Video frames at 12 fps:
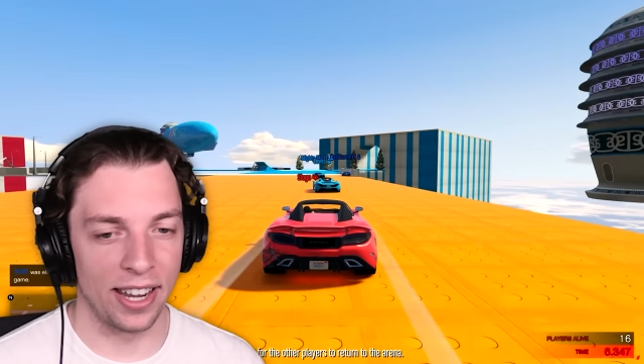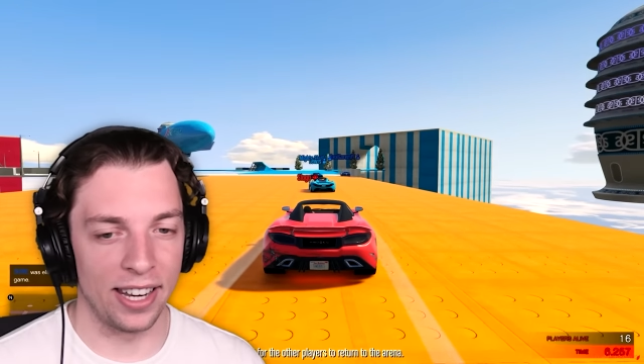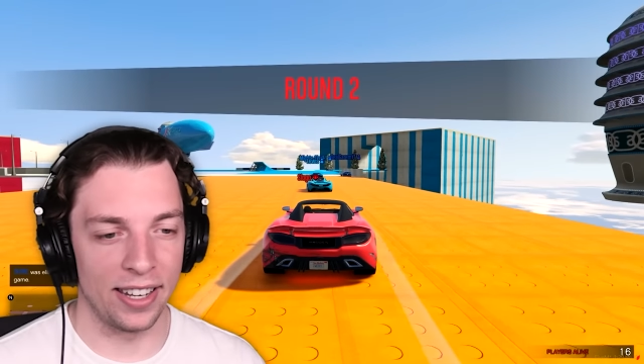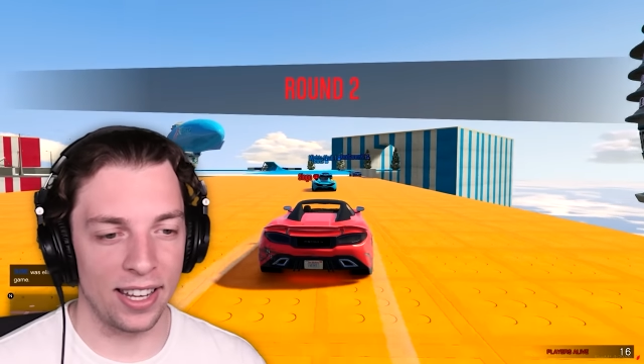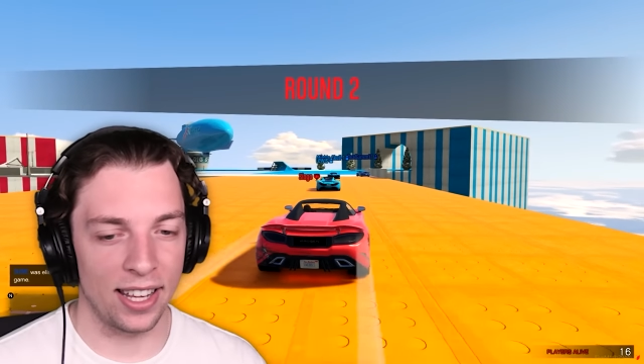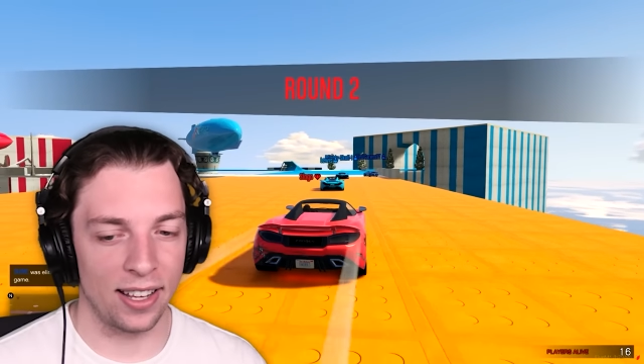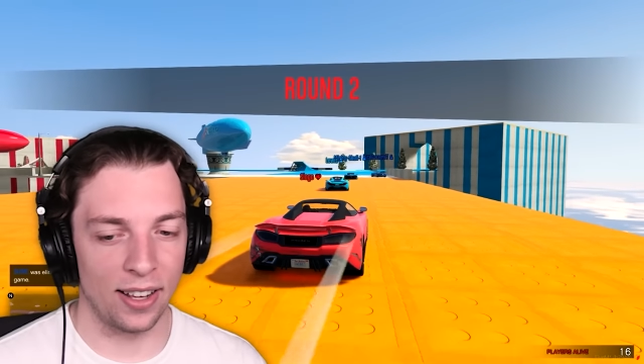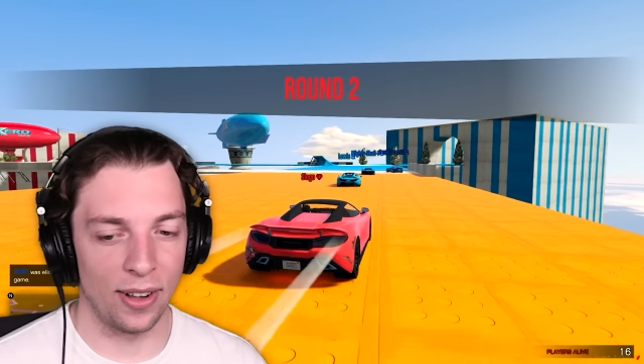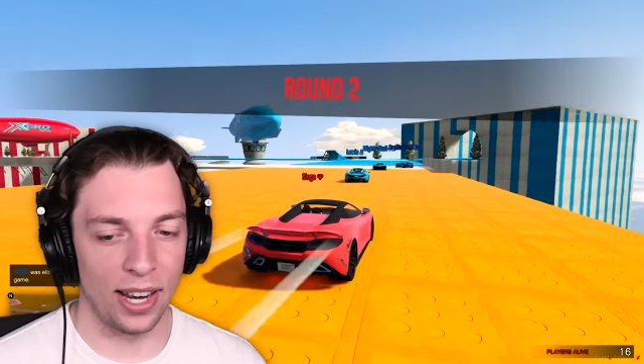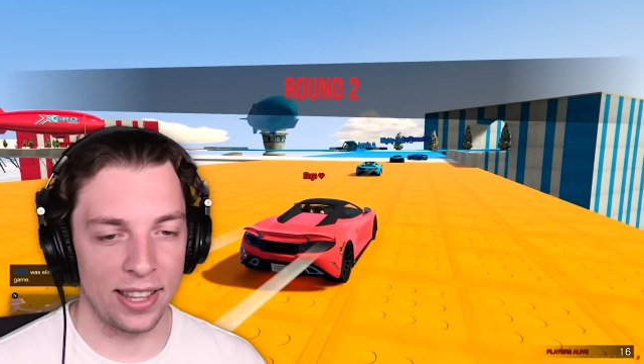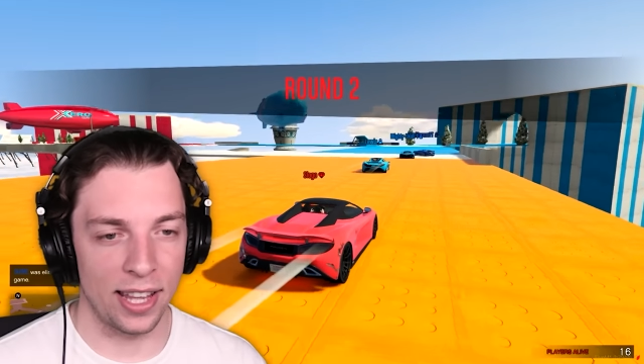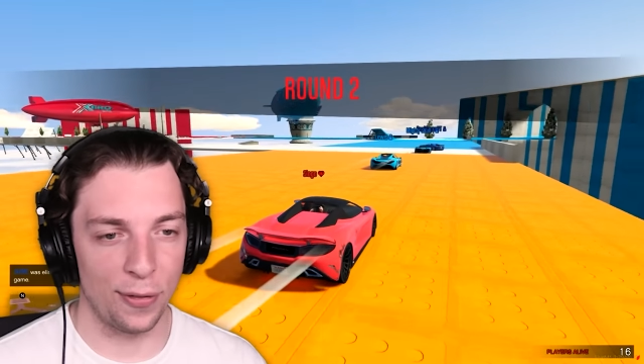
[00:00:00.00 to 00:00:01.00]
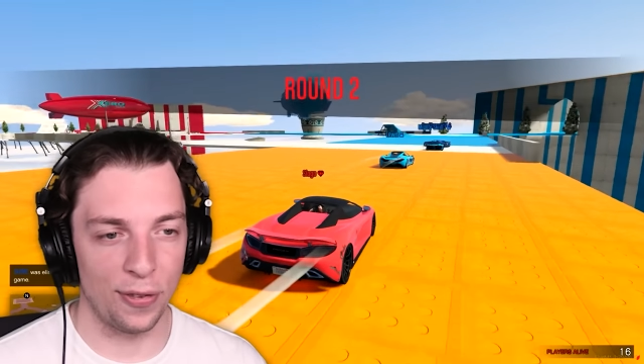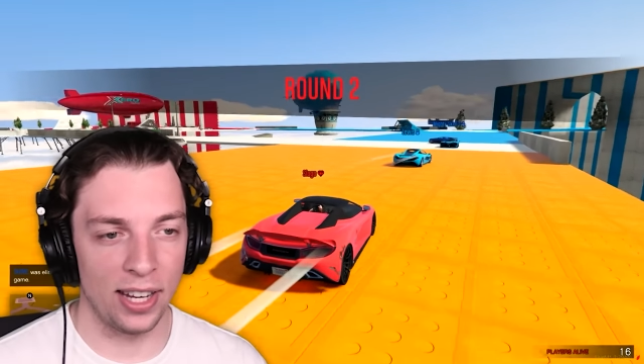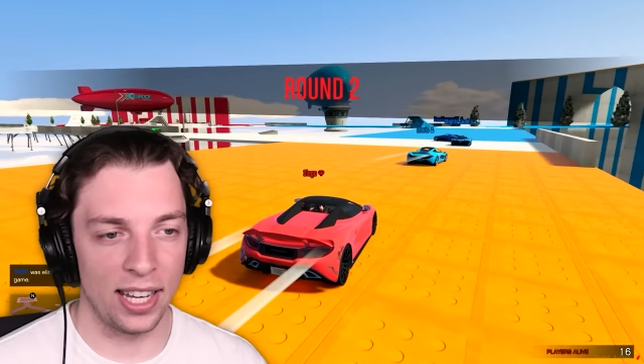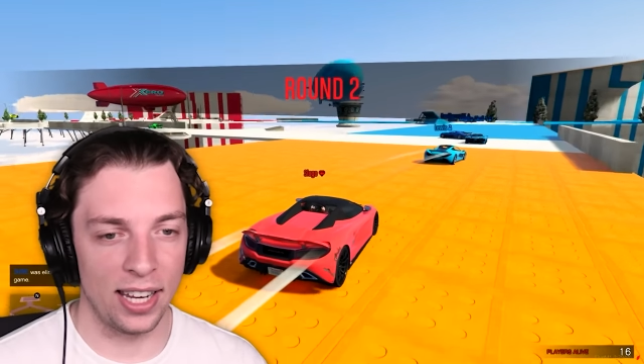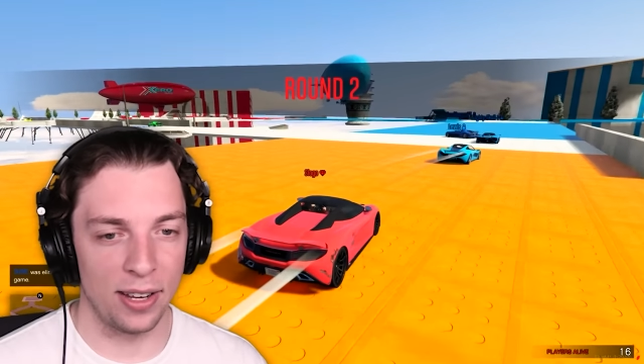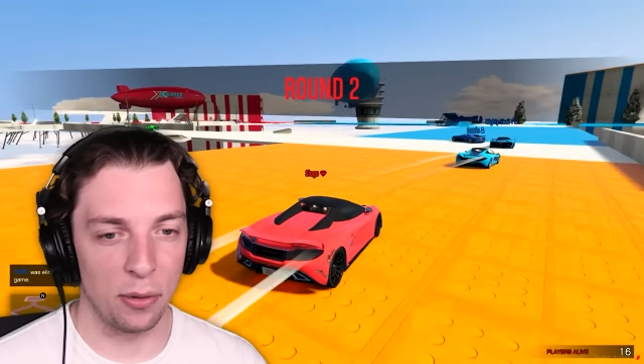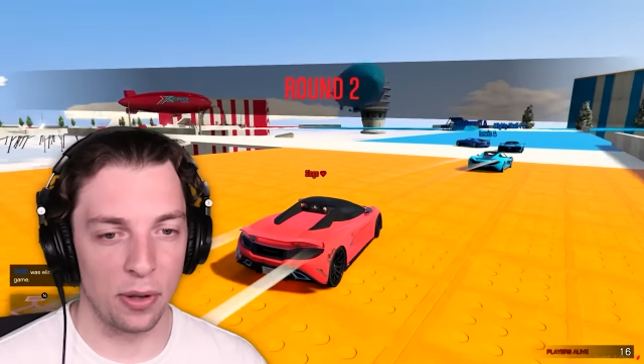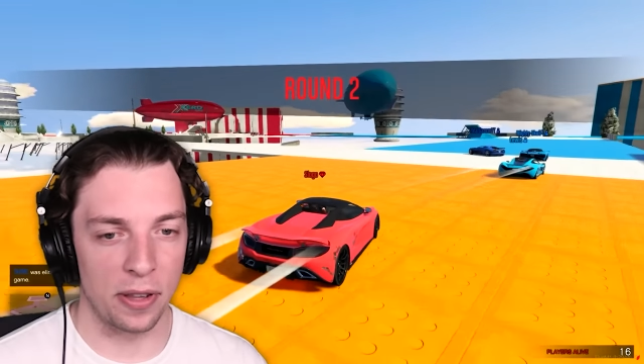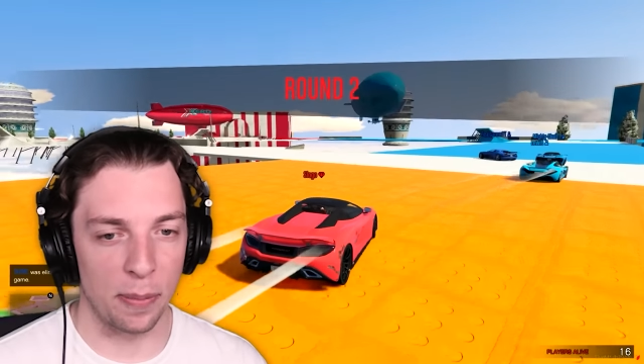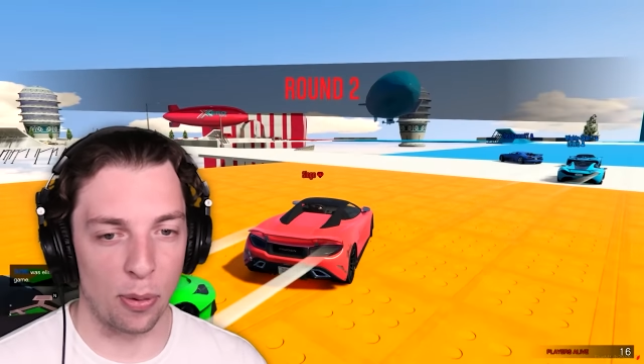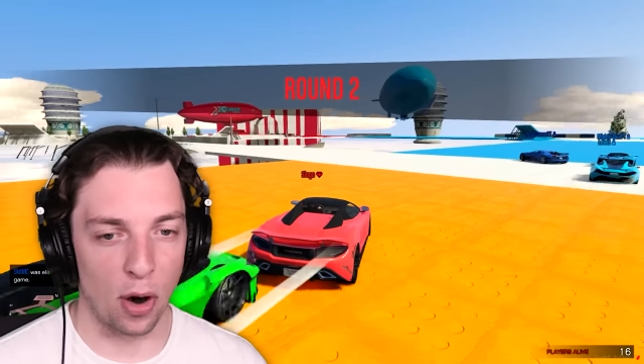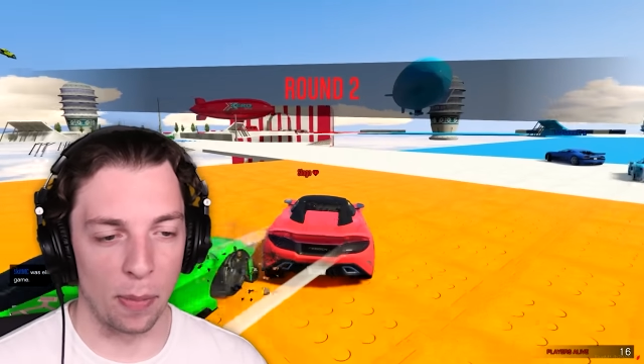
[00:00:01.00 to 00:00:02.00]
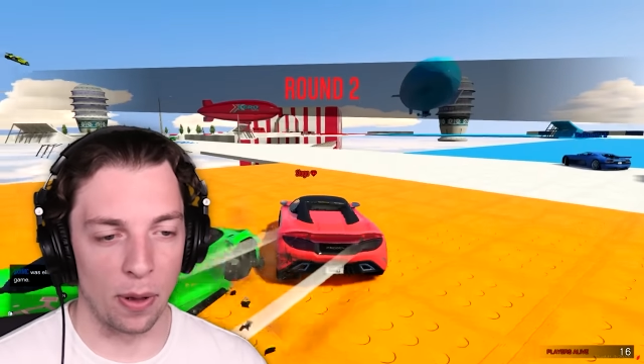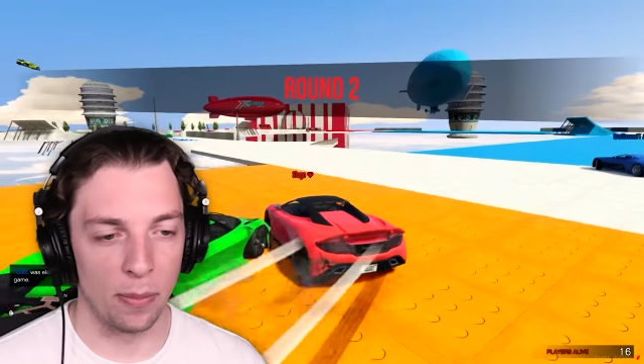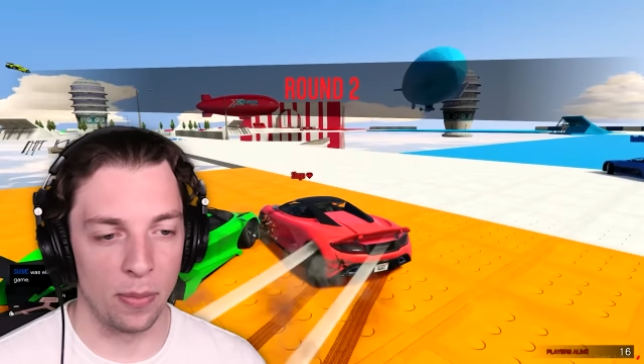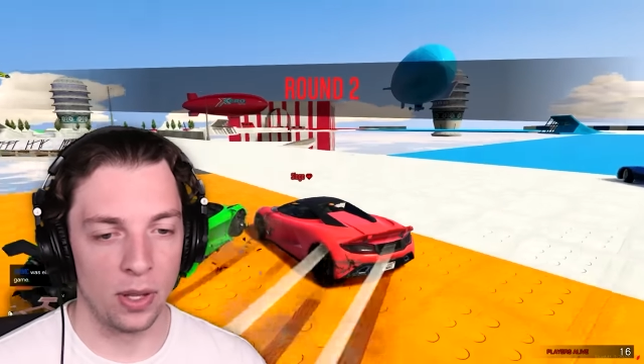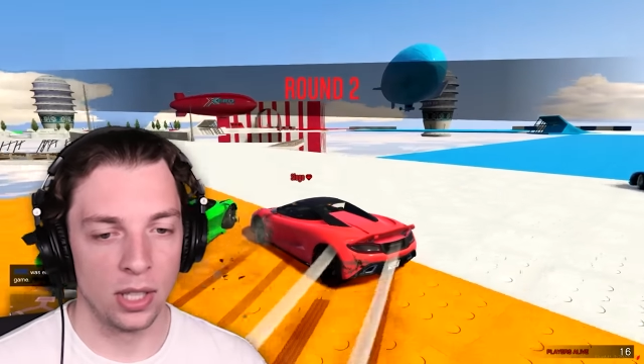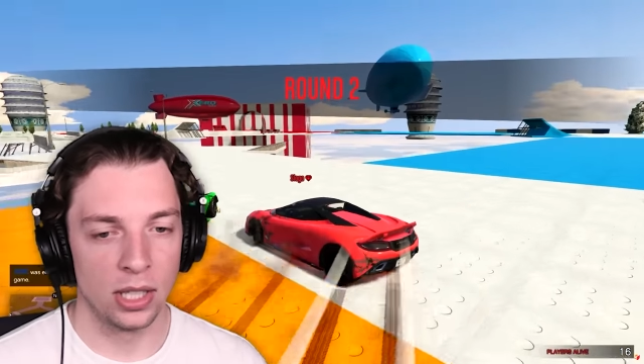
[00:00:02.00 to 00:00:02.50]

and well, it definitely was a problem